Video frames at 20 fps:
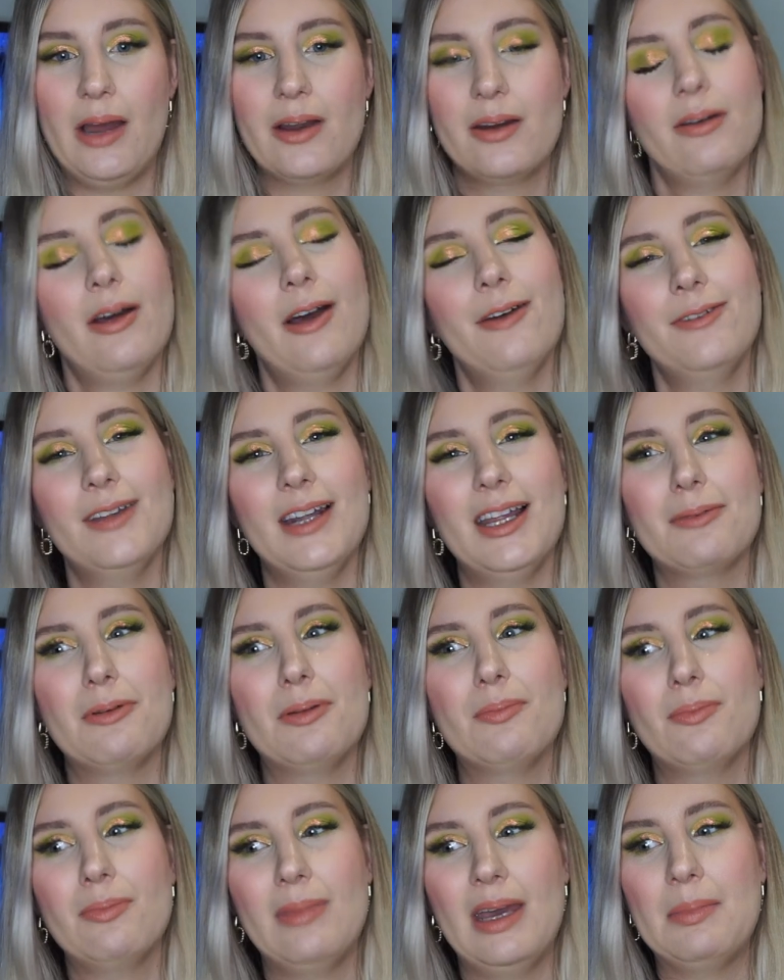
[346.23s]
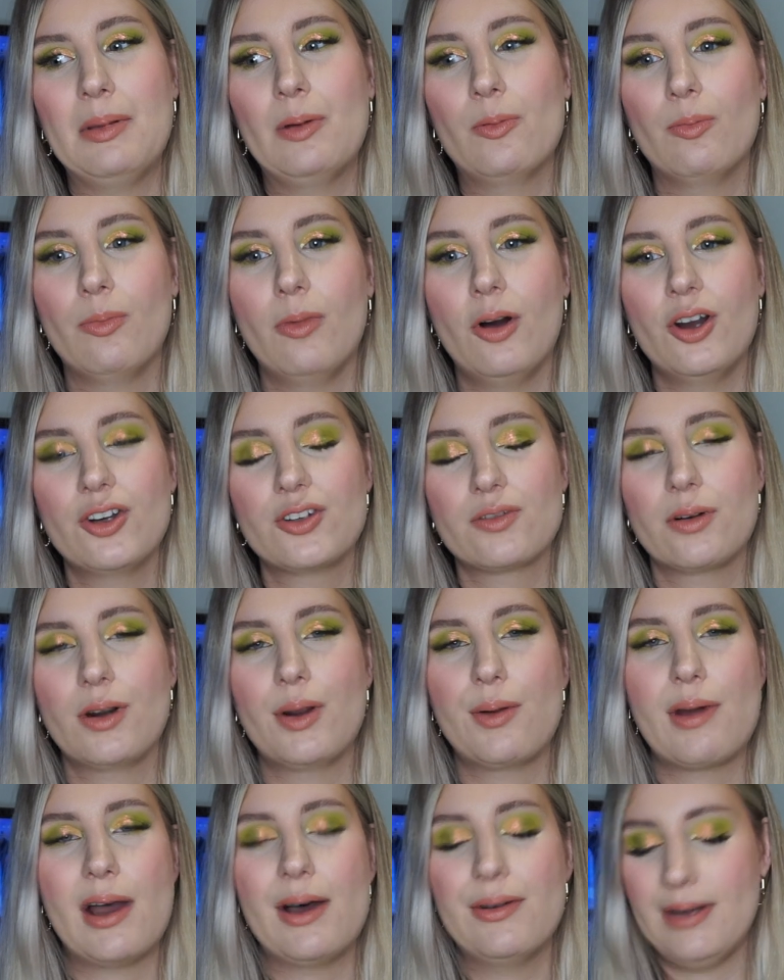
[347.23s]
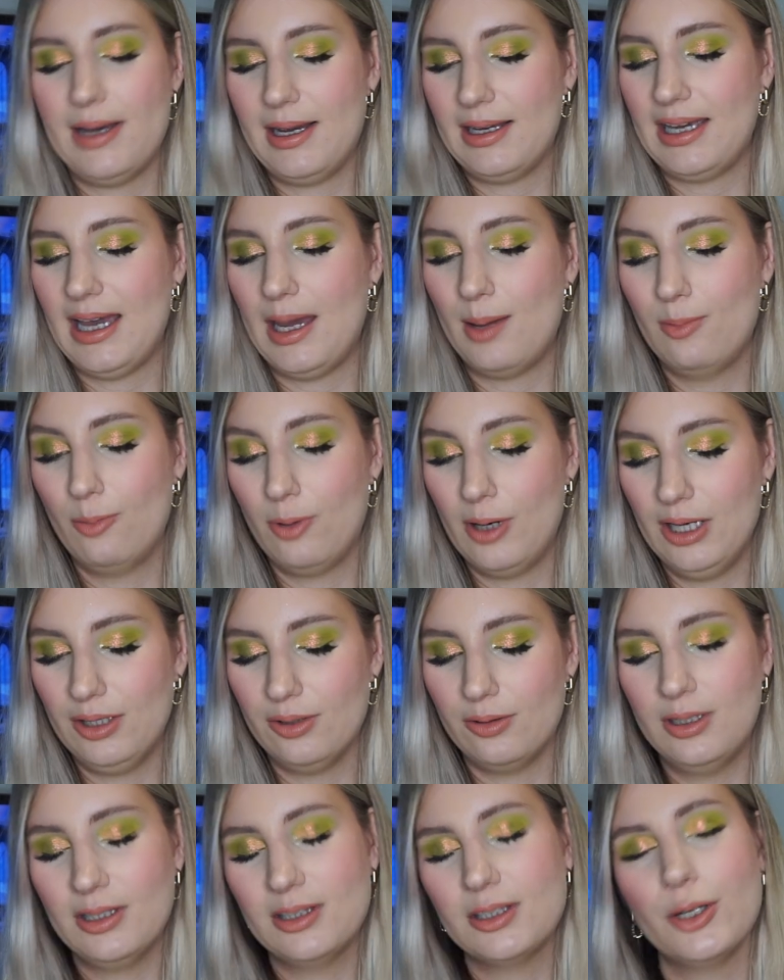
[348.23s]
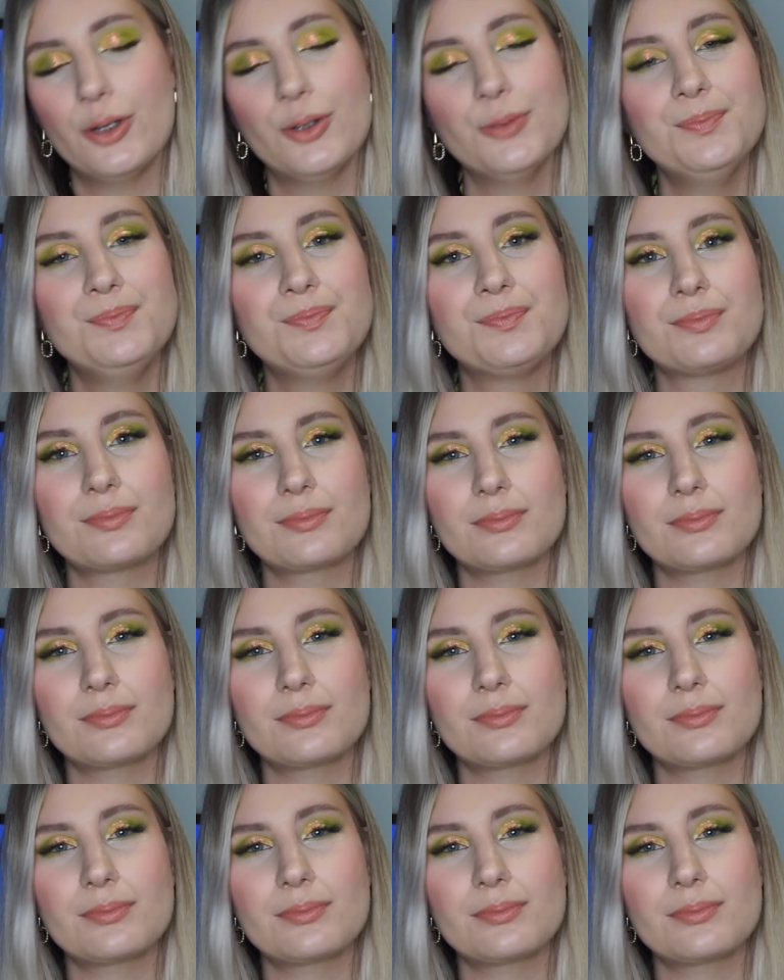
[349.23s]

I feel like when maybe March roll around, I can wear it on its own.